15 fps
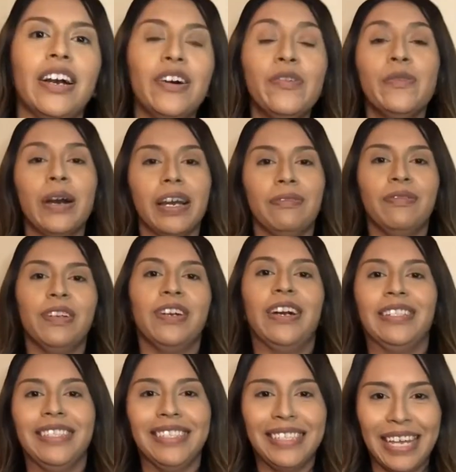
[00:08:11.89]
Oh, I
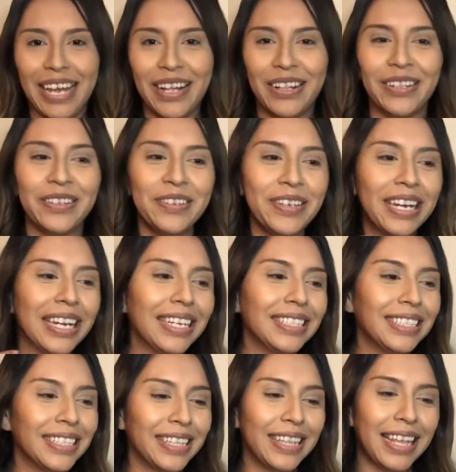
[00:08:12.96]
forgot to tell you
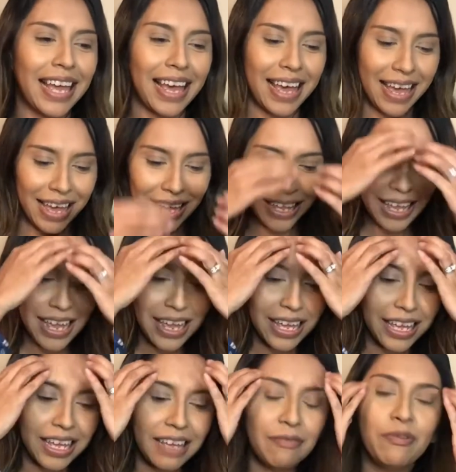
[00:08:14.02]
guys that
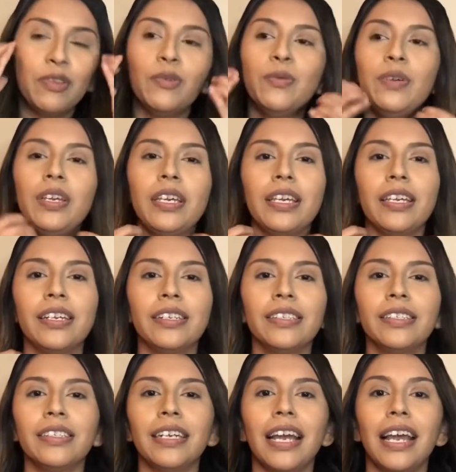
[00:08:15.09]
if you
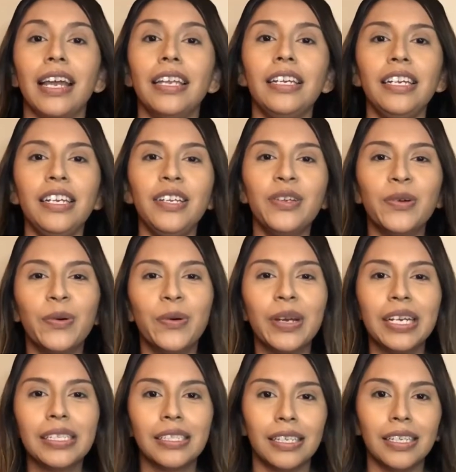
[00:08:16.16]
hear any
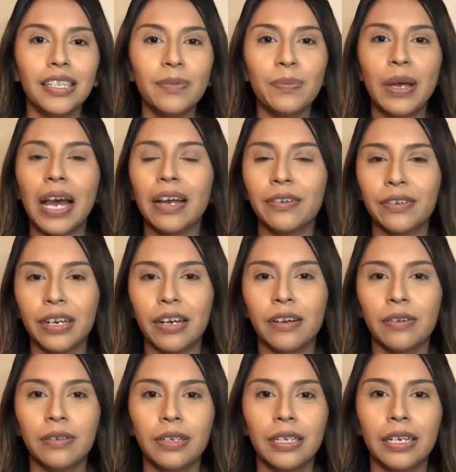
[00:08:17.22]
noise in the
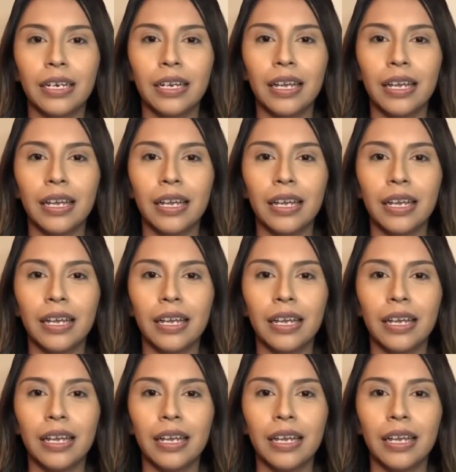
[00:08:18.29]
background,